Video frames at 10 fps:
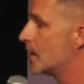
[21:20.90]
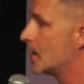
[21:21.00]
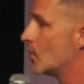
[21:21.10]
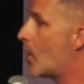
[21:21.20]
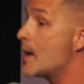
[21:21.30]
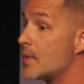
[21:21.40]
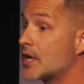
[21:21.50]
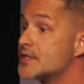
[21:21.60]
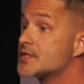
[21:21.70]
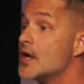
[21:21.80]
Why?
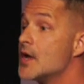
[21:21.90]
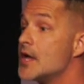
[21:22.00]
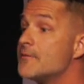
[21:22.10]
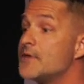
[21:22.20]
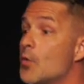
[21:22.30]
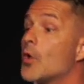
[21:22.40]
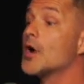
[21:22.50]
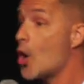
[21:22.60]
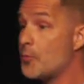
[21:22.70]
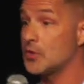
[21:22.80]
Because if he were
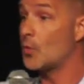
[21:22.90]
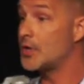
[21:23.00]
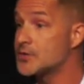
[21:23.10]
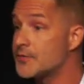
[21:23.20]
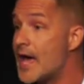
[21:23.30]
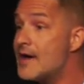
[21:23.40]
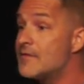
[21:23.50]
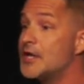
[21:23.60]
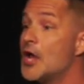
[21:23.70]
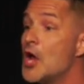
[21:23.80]
to open the windows of
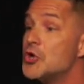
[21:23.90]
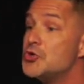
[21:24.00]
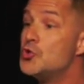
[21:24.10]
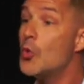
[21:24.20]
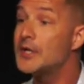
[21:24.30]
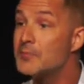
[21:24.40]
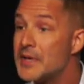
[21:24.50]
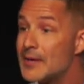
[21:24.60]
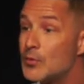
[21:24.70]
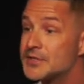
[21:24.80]
heaven, you wouldn't
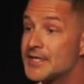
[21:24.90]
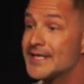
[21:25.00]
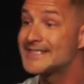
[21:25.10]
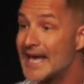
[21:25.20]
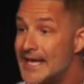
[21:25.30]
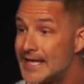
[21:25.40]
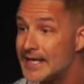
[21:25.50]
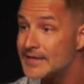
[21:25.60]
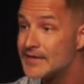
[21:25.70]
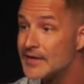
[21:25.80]
be able to contain it